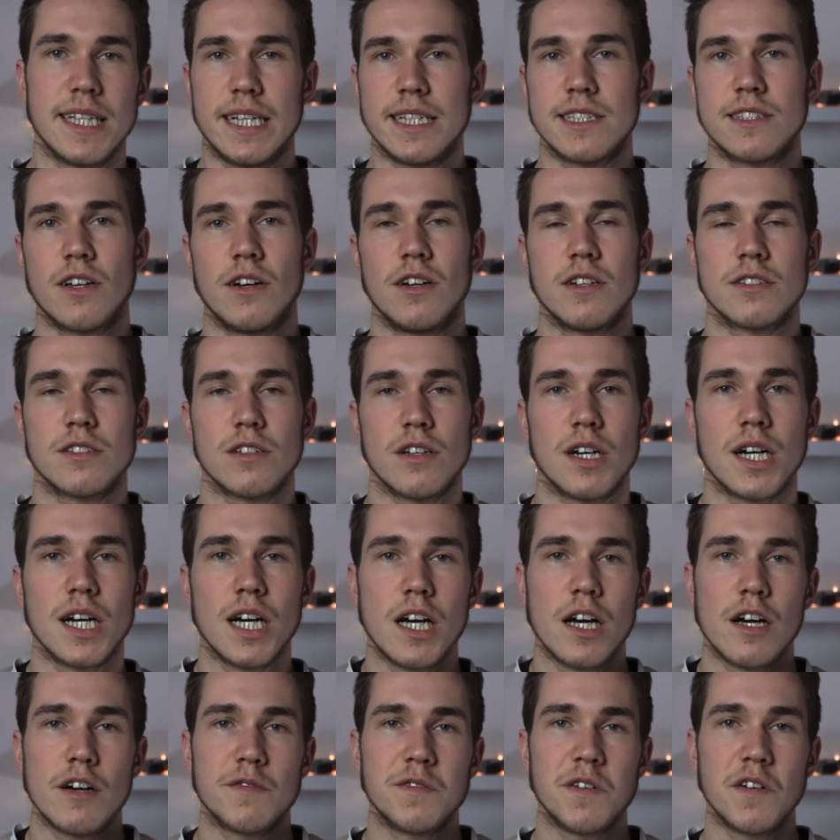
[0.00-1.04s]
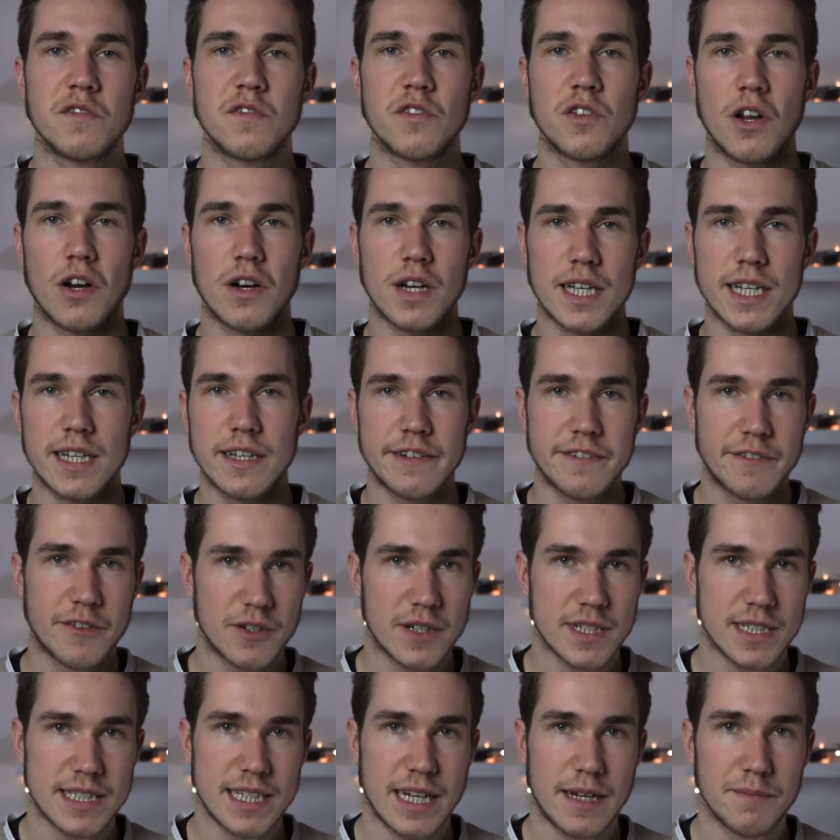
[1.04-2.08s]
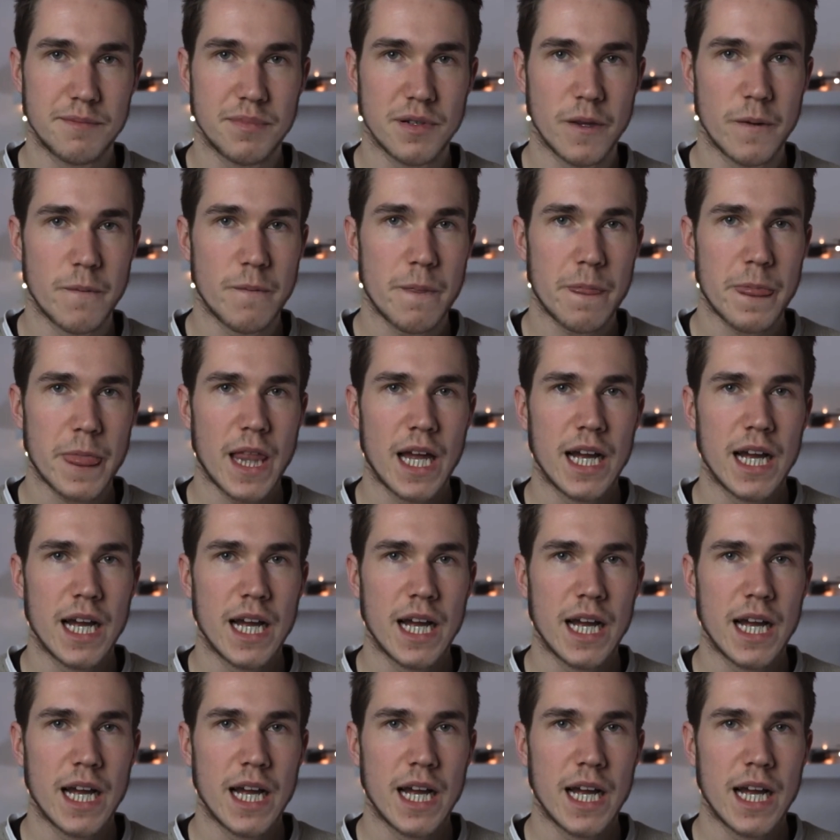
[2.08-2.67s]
lens also for vlogging, for example.